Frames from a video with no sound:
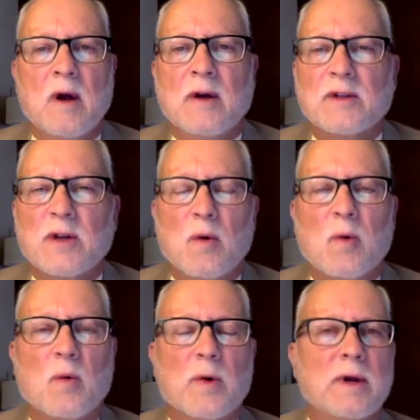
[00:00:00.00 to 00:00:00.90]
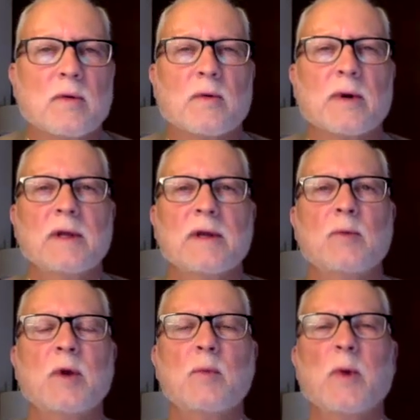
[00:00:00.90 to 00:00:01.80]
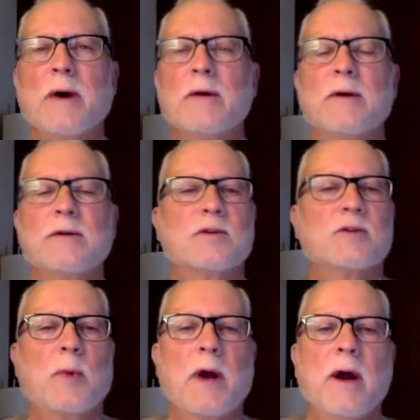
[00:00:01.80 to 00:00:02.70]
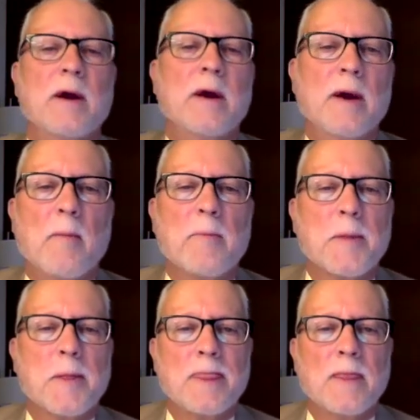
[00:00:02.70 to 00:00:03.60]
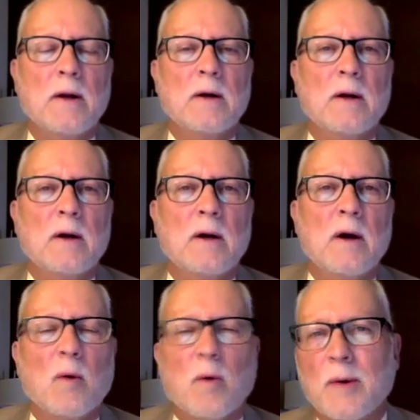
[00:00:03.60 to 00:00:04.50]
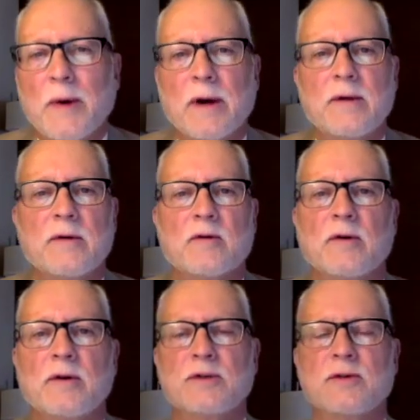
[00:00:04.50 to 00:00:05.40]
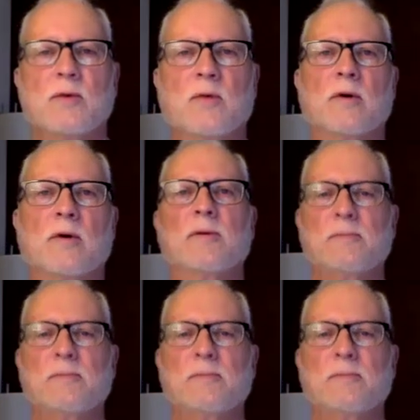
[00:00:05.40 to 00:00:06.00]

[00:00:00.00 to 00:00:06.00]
So would it really be better to spare him? What about in the Christian world?